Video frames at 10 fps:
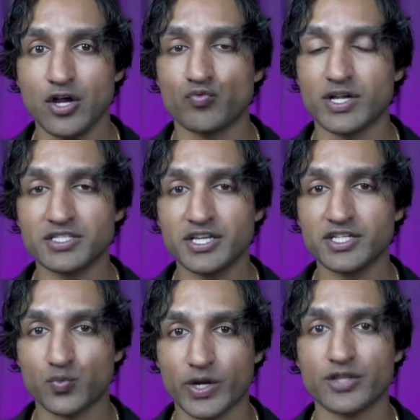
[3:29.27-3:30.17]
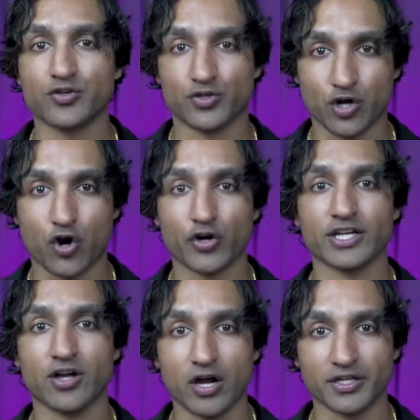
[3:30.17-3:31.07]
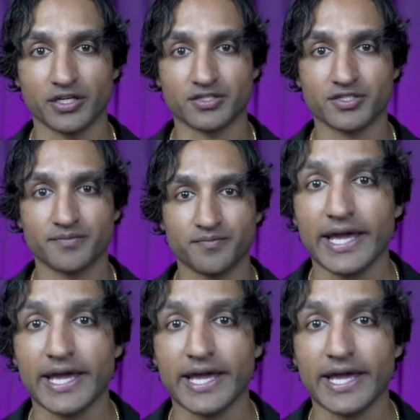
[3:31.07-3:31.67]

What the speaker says: resonates with your target audience.